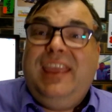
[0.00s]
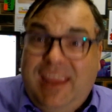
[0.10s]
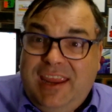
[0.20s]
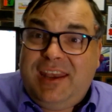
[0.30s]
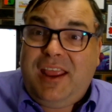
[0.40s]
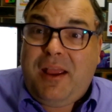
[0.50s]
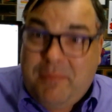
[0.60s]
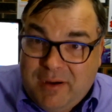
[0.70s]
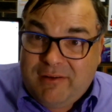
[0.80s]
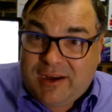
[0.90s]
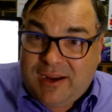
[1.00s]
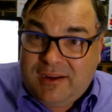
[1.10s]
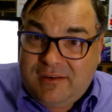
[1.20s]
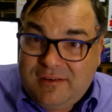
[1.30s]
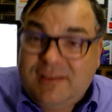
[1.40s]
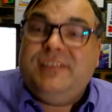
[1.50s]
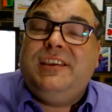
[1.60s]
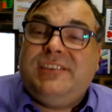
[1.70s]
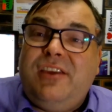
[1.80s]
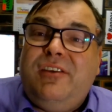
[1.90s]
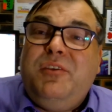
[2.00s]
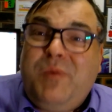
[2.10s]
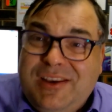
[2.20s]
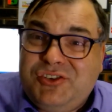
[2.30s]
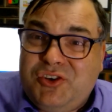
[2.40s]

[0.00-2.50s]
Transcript: in America? There's only one